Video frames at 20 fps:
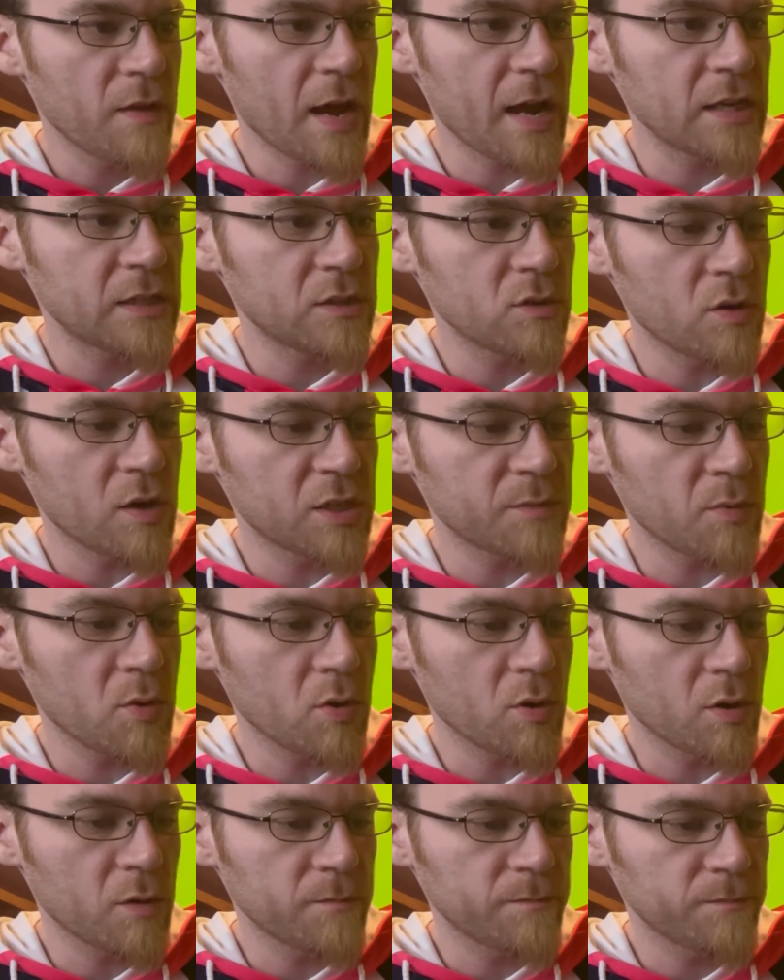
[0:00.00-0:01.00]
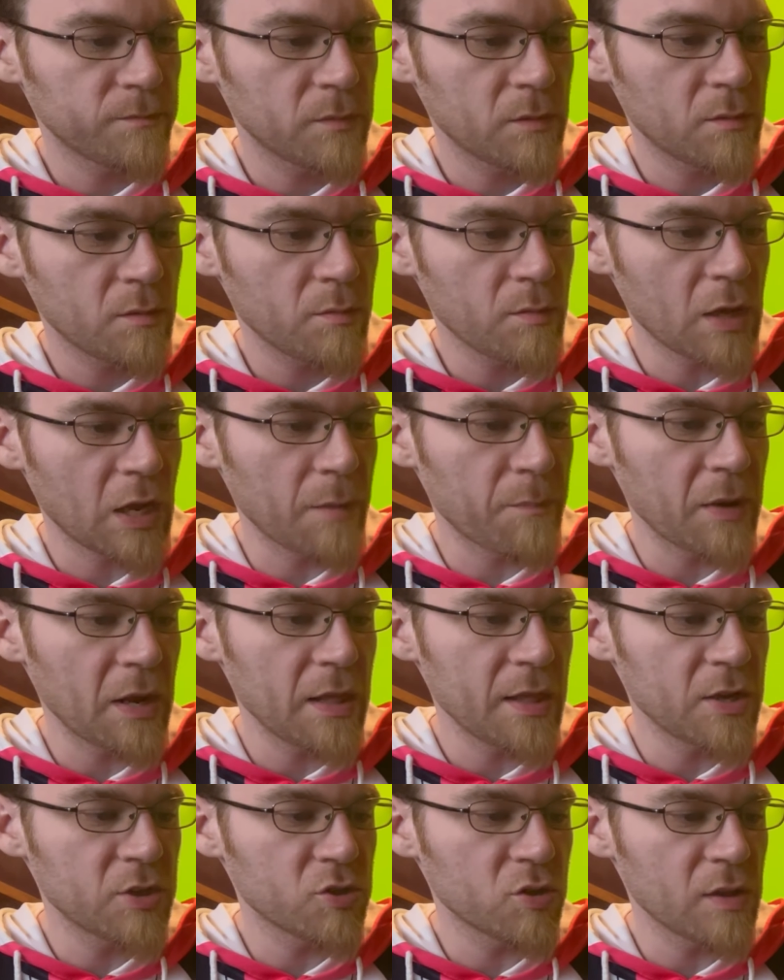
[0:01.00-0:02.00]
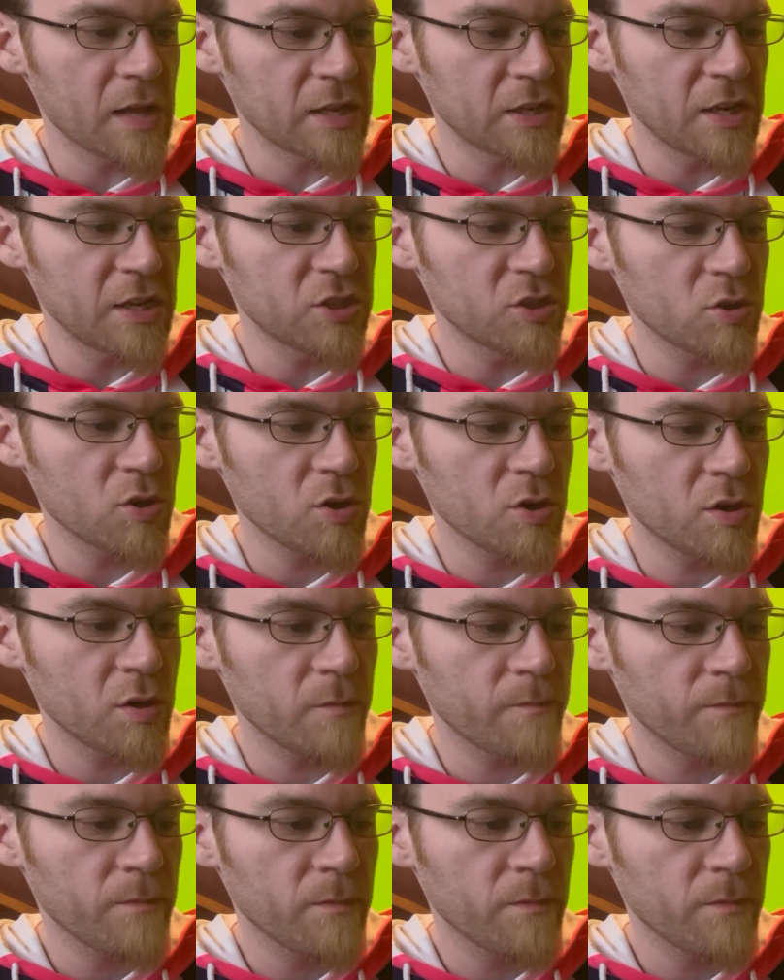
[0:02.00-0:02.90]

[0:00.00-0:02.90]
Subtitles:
Ice Tail Explorer. You'll pay additional lands each turn.